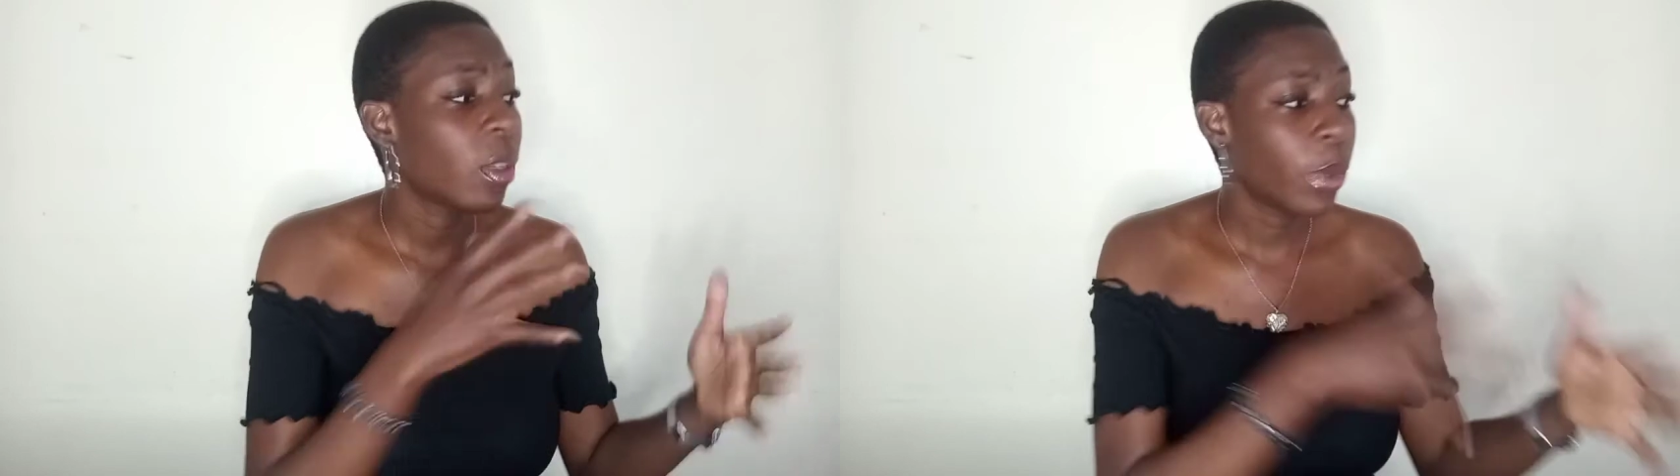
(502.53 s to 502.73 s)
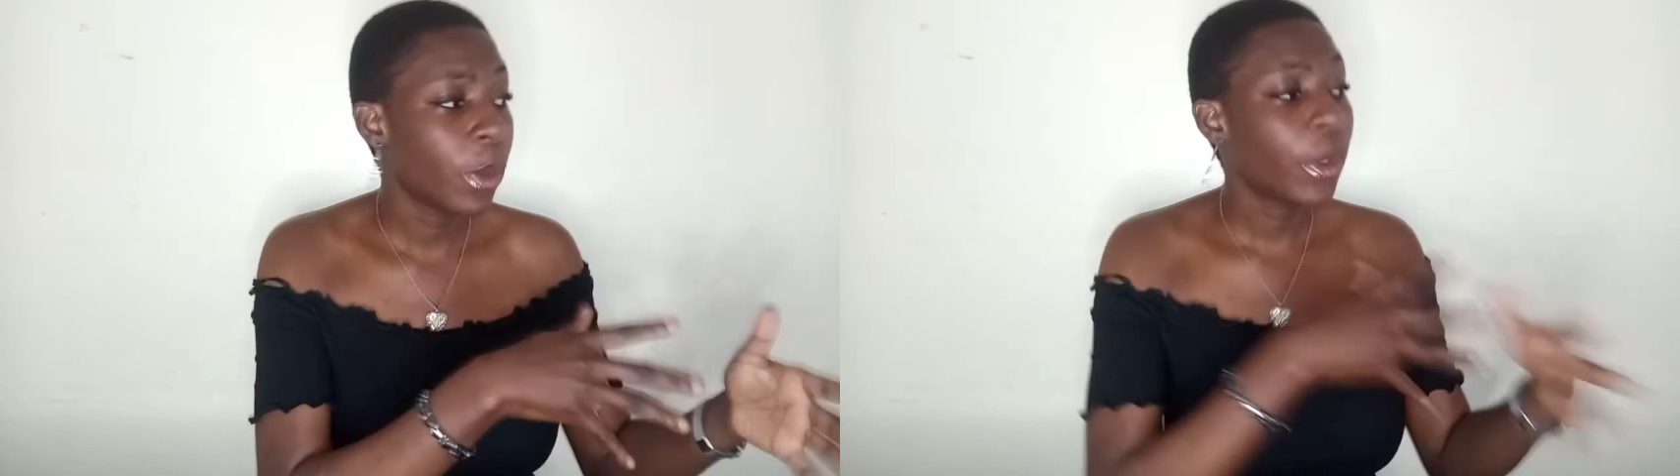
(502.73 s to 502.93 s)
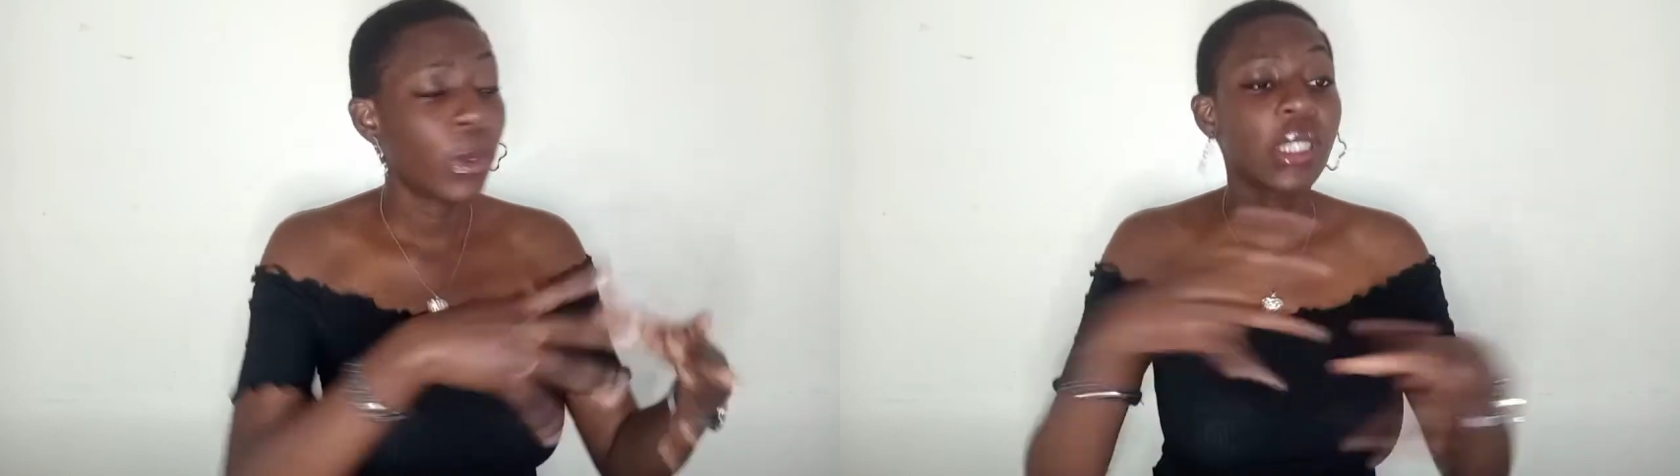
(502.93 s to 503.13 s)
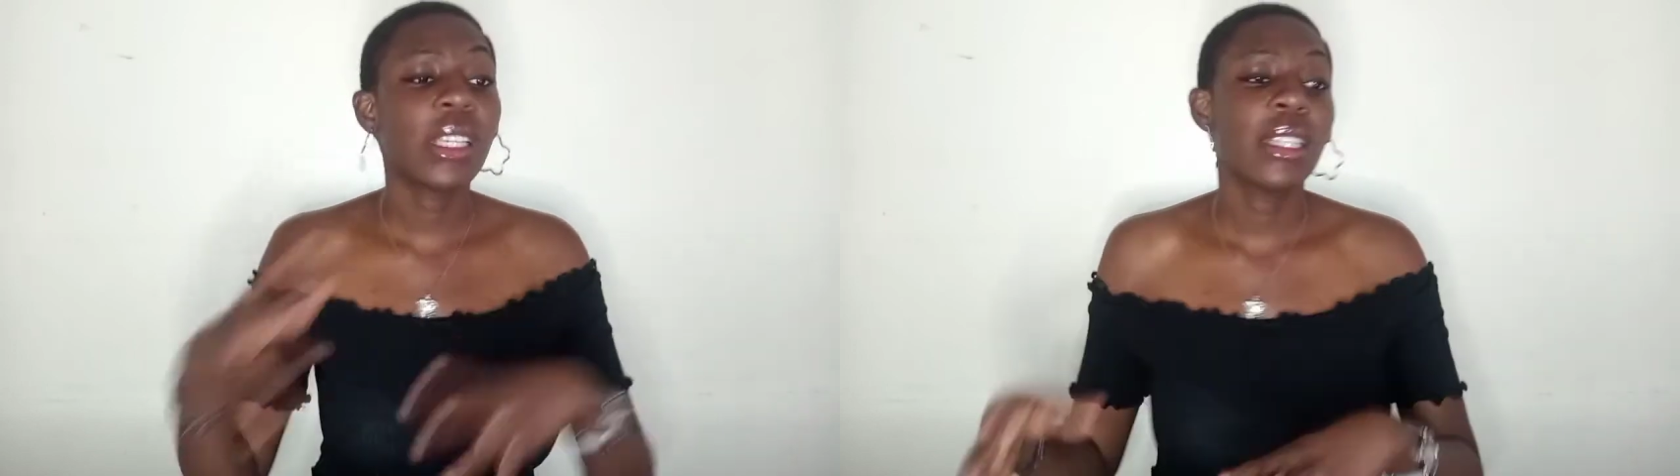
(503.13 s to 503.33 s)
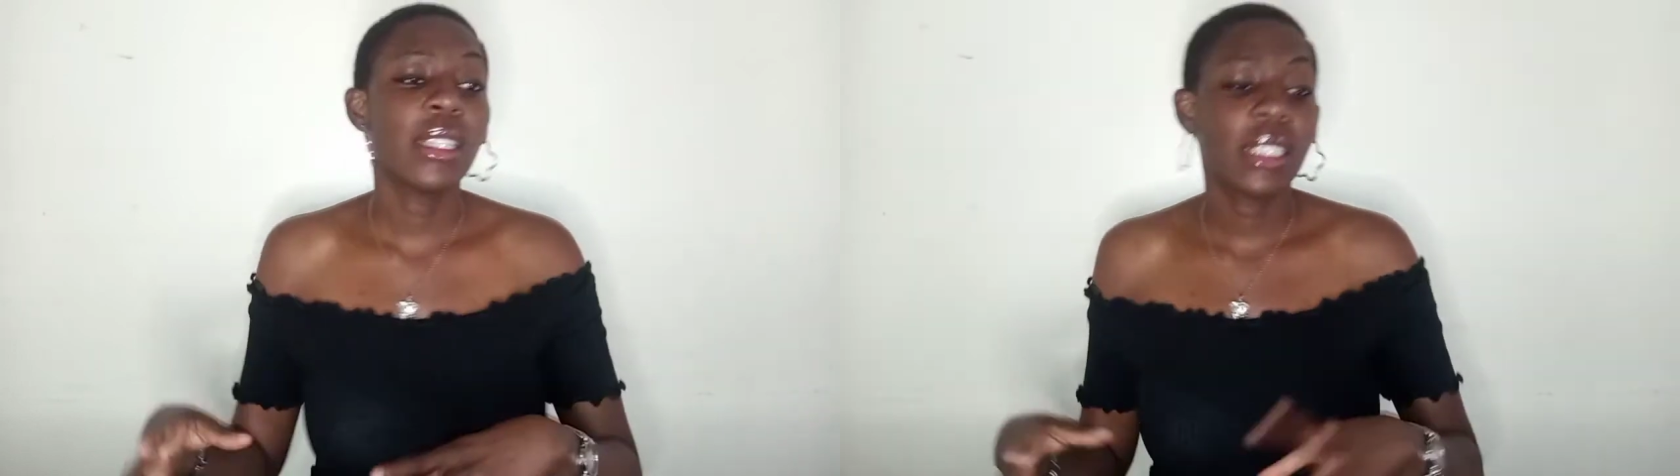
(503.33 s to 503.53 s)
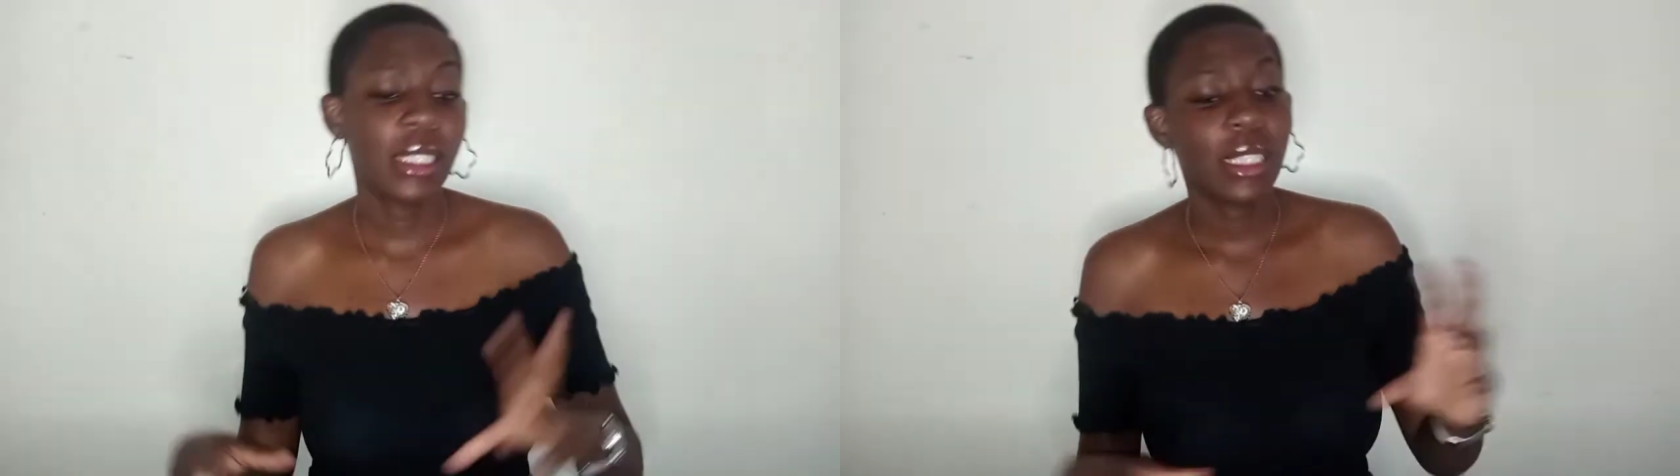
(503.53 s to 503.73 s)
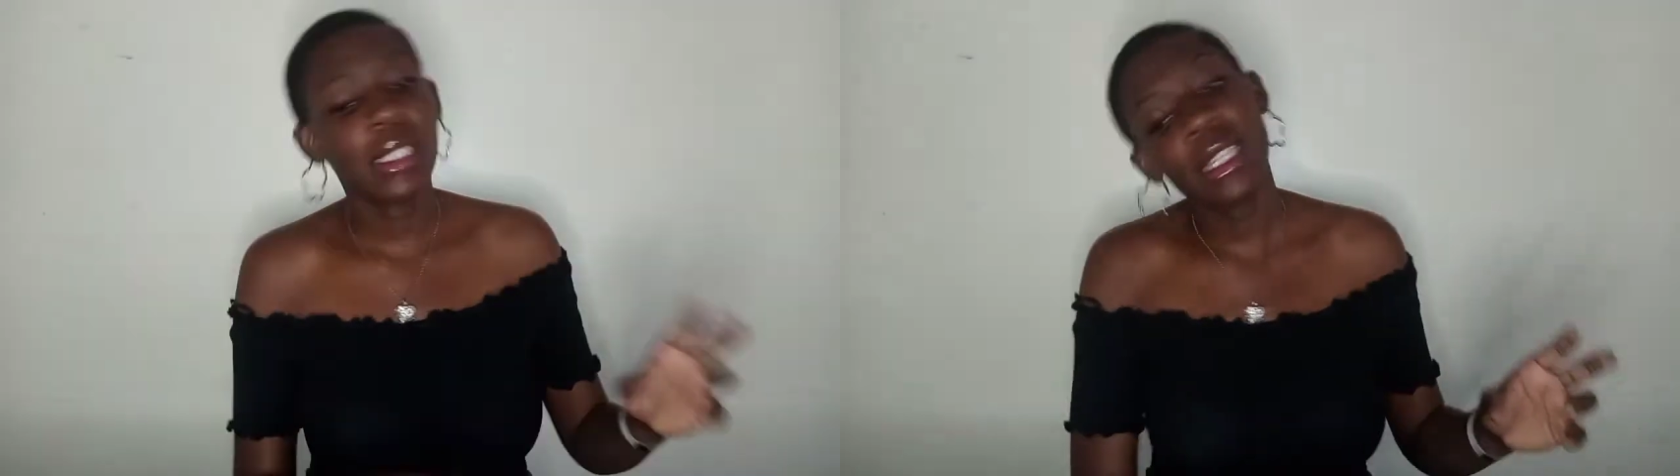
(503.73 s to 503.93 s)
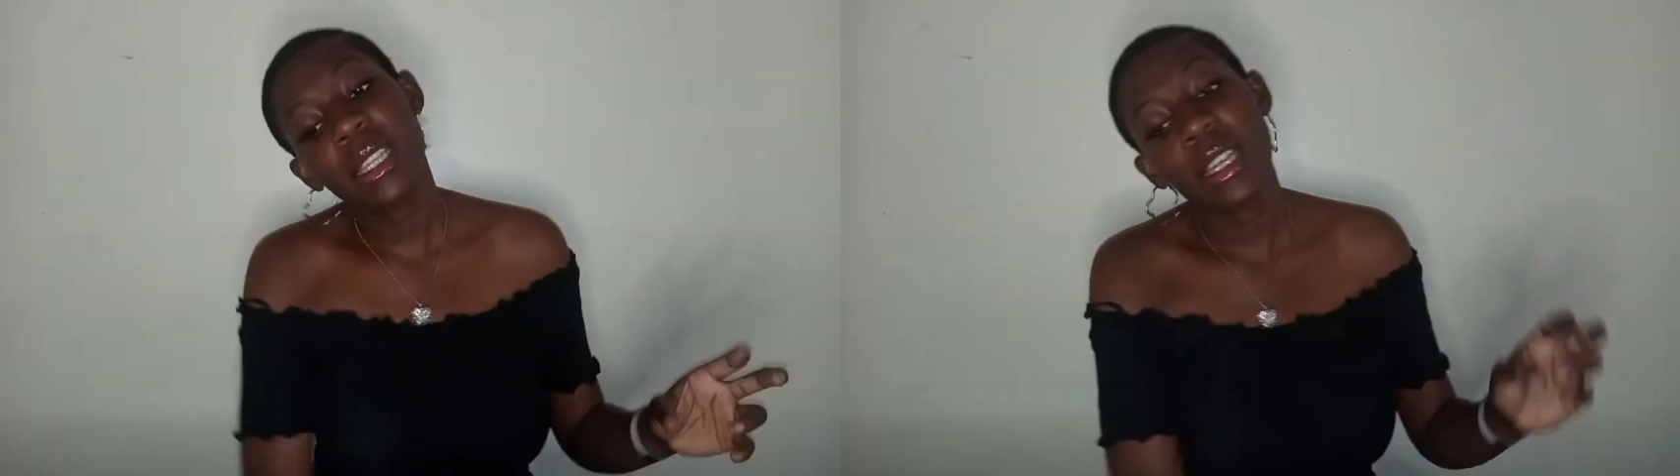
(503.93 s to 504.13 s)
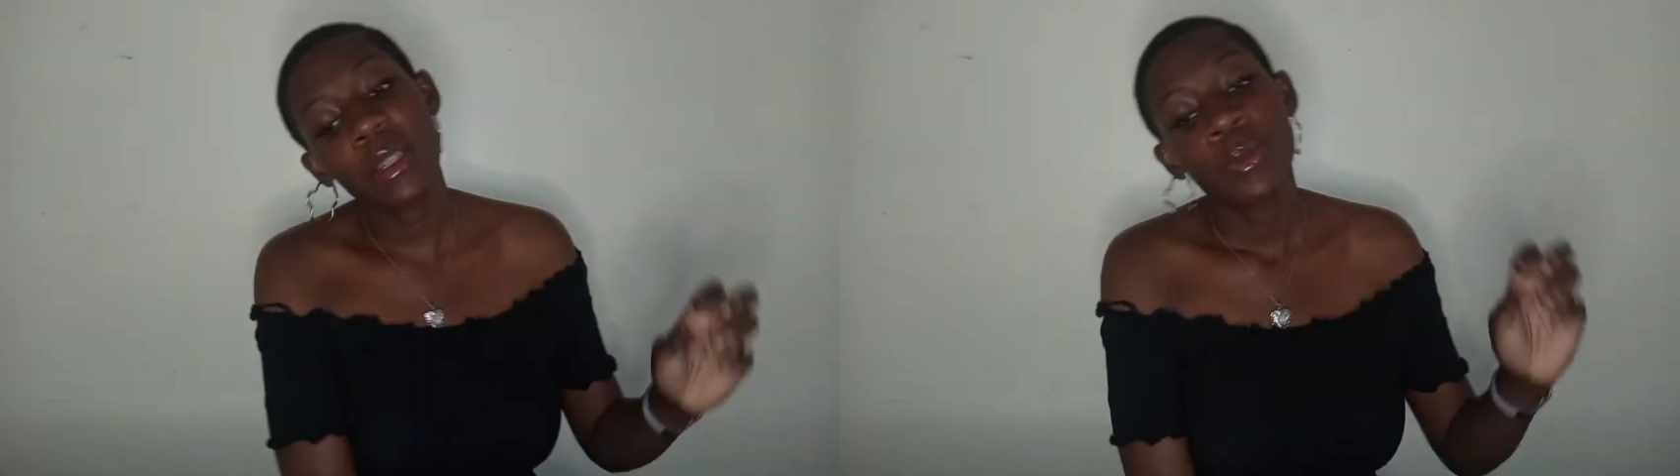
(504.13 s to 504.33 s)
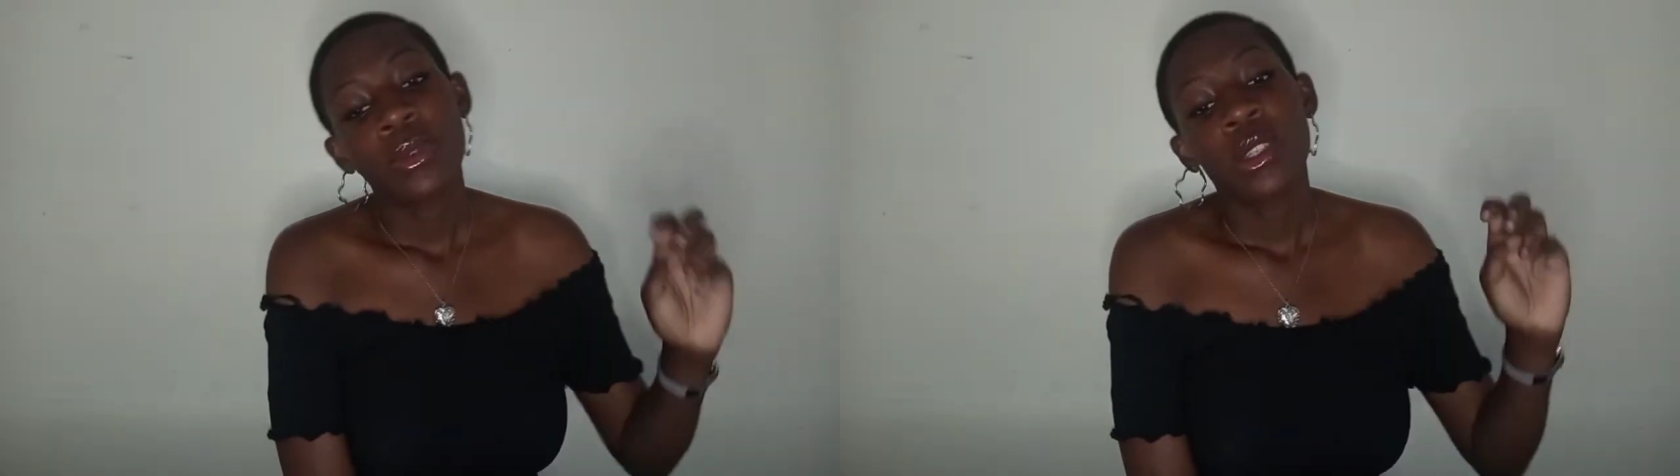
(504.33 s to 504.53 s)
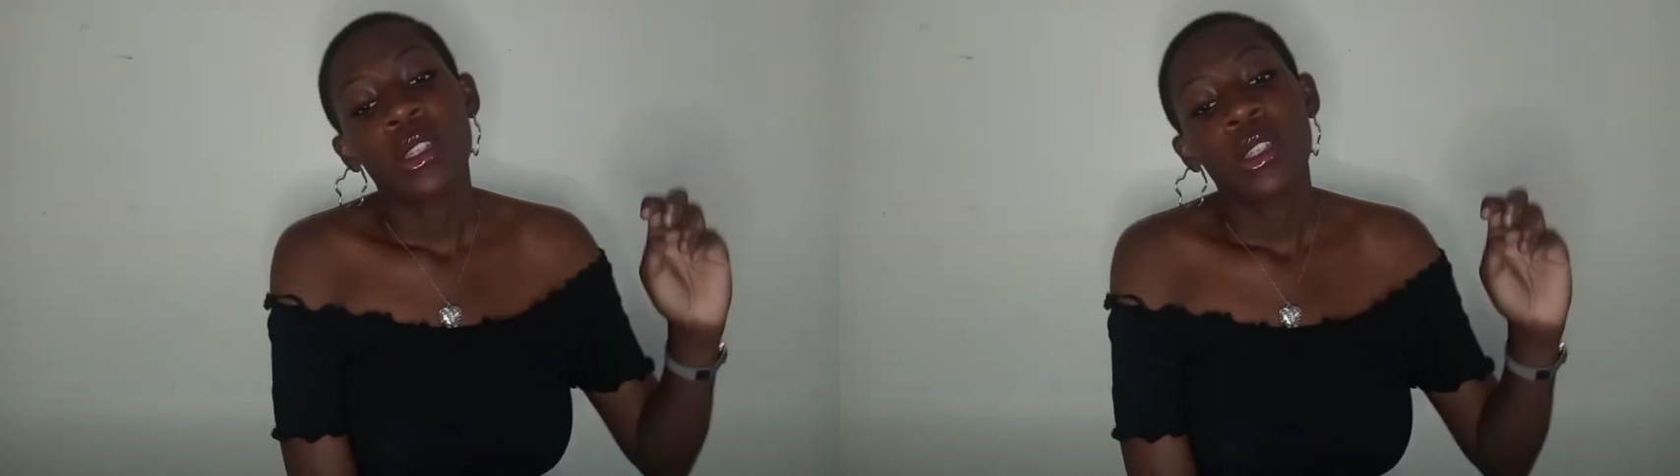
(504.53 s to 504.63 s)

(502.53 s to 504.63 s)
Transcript: The people who said this, they say that